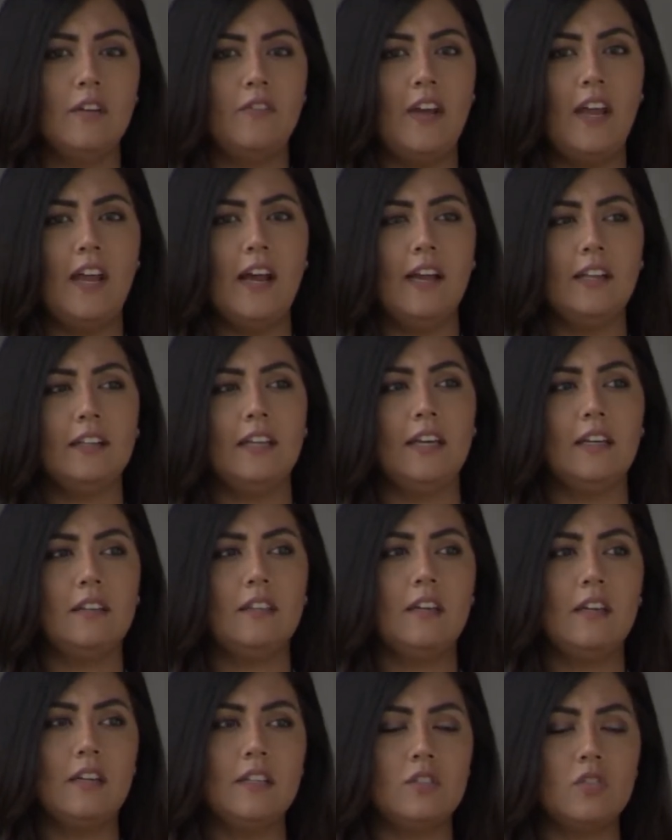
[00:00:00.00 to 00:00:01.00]
hey, I'd like
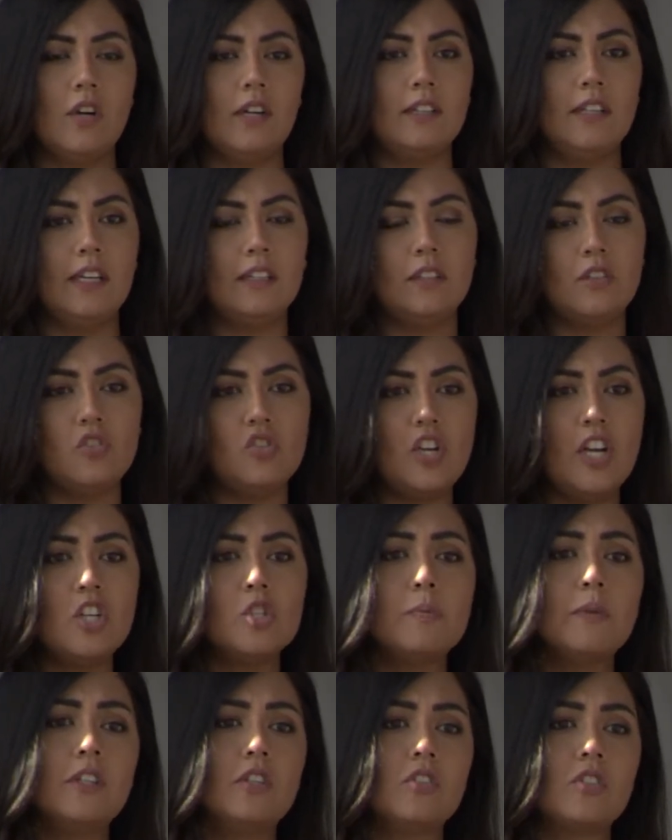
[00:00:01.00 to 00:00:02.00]
this or I'd like this change,
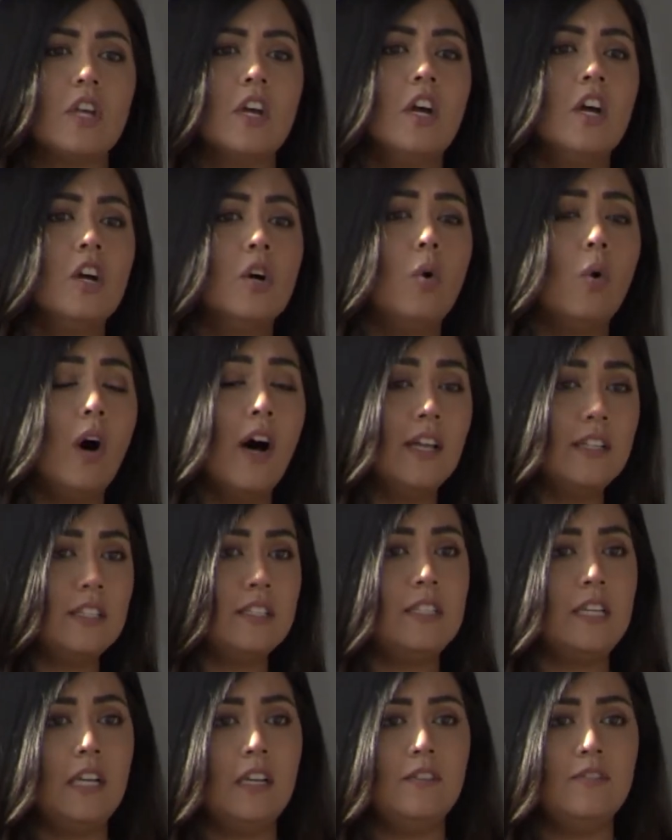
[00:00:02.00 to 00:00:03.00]
but there's
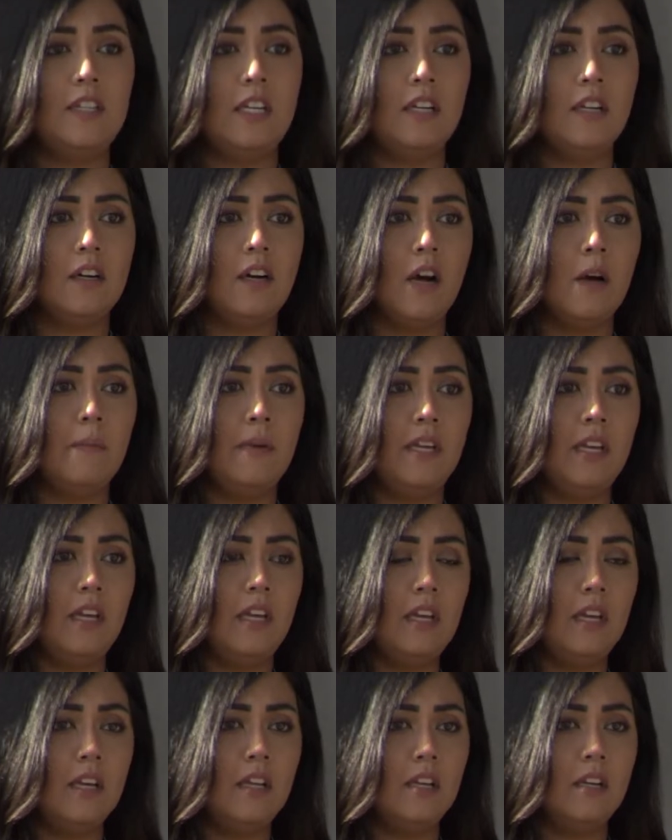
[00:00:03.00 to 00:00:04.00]
quantitative data coming
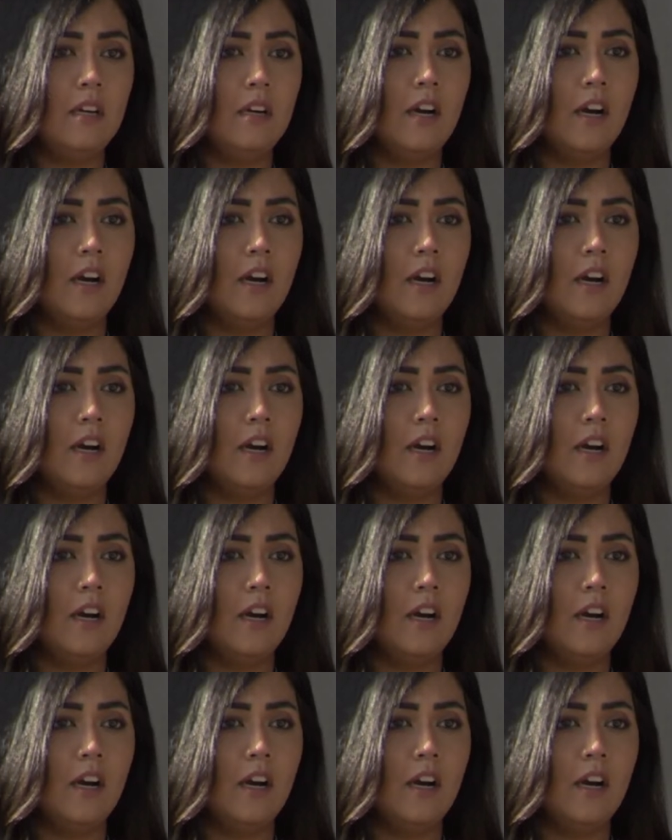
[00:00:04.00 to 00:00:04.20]
in,